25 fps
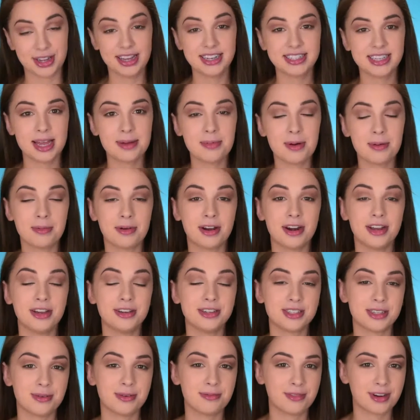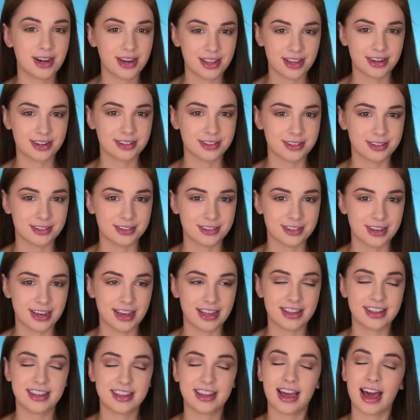next up, I'm gonna use some glitter glue,
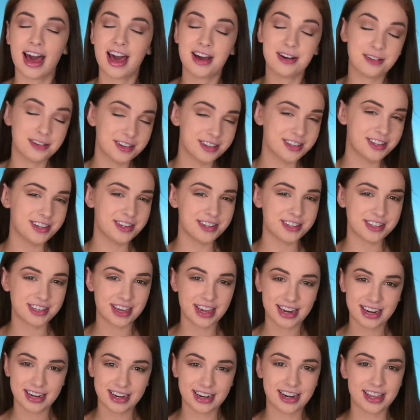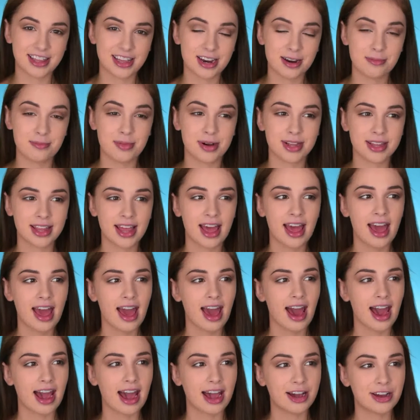and I won't use any glitter, but
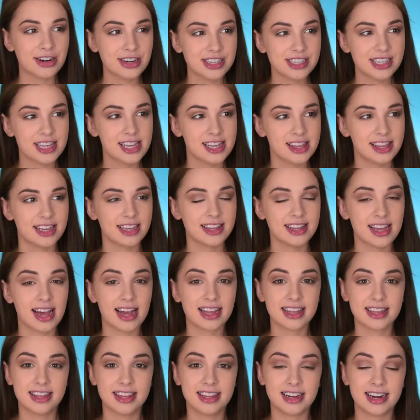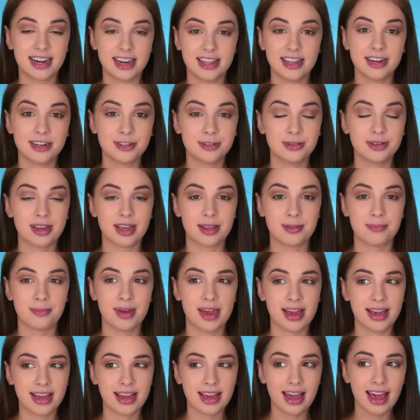I honestly think that the glitter glue can
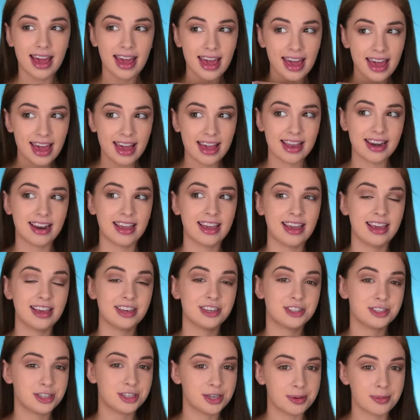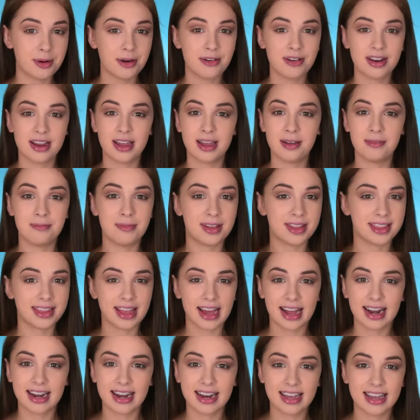make any shimmery,
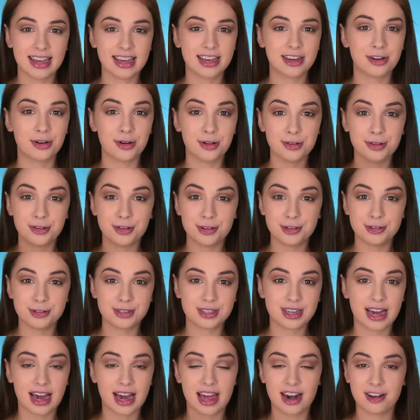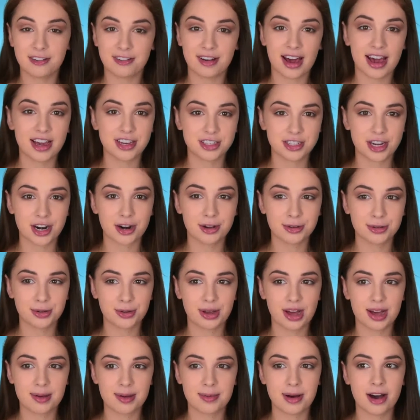metallic, all those kind of eyeshadow to
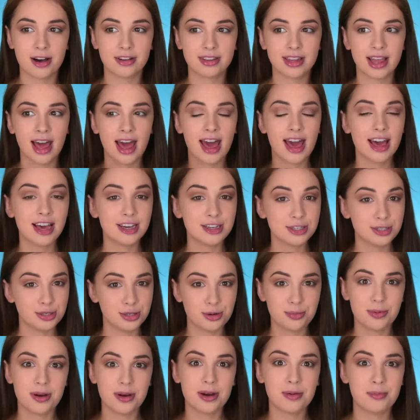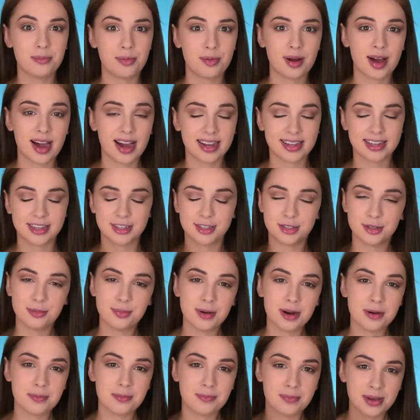come out super bright and
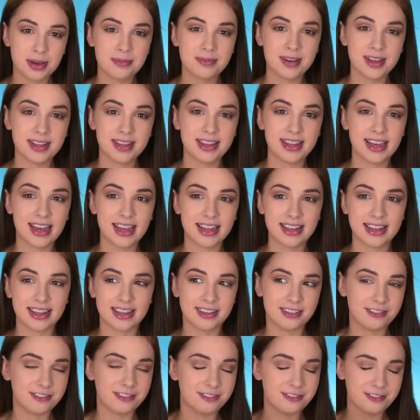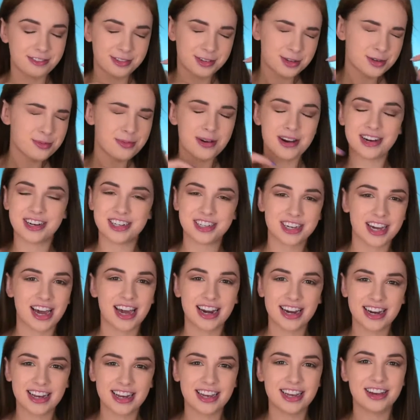super pigmented and super
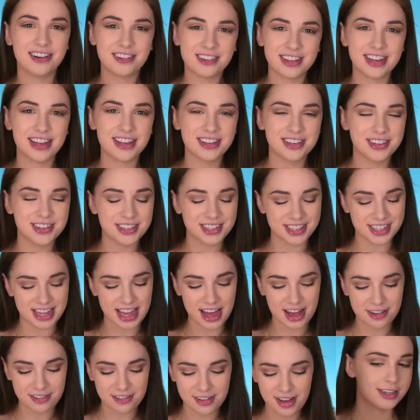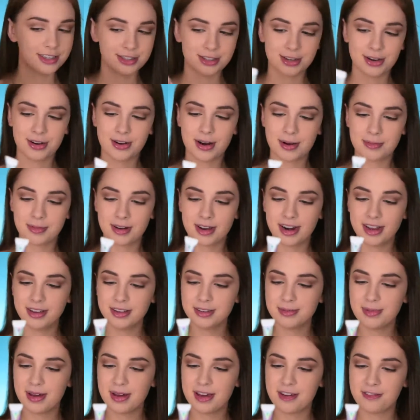shiny, all that good stuff. So I'm gonna
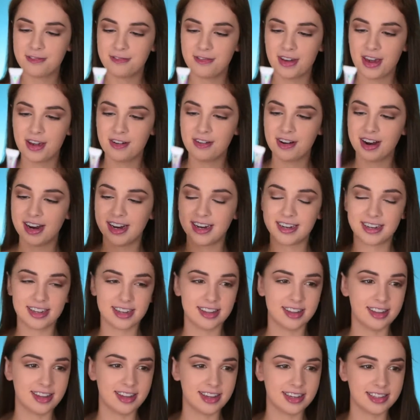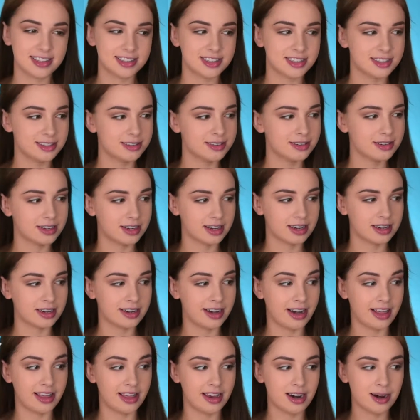use my favorite NYX
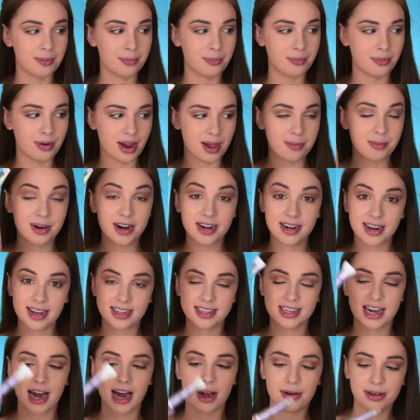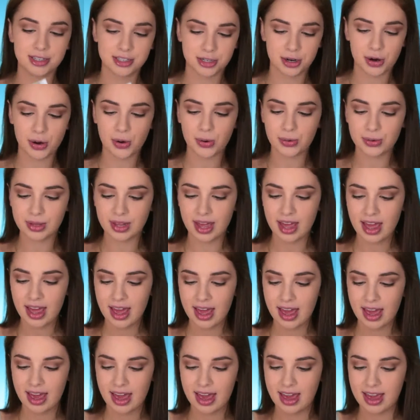glitter primer, that's how it's called,
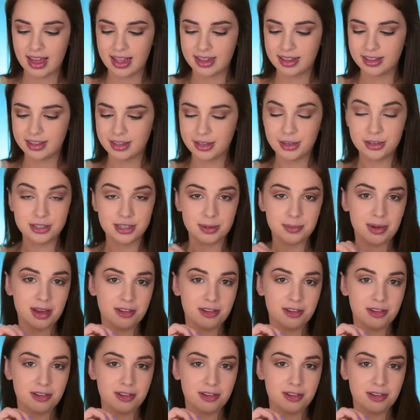and using